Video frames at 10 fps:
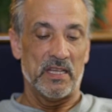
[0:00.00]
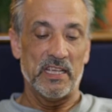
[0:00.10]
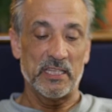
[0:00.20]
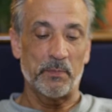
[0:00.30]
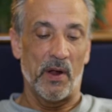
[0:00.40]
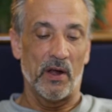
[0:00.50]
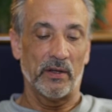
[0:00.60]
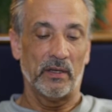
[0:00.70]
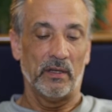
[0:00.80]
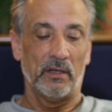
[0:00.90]
his
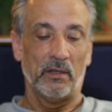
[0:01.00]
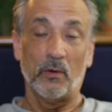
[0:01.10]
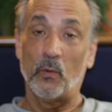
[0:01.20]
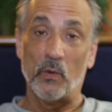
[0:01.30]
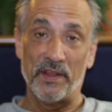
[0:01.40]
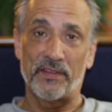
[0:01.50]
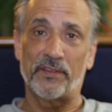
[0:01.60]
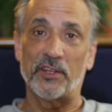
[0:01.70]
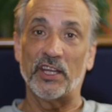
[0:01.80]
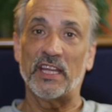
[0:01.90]
part
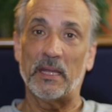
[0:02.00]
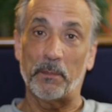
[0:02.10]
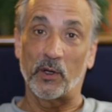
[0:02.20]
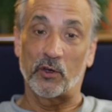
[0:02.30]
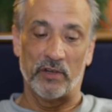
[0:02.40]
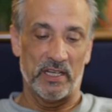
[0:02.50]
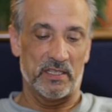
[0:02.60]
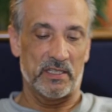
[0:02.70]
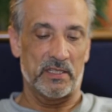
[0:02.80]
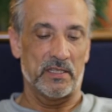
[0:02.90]
with the
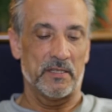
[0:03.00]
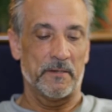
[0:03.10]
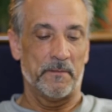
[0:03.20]
hypocrites.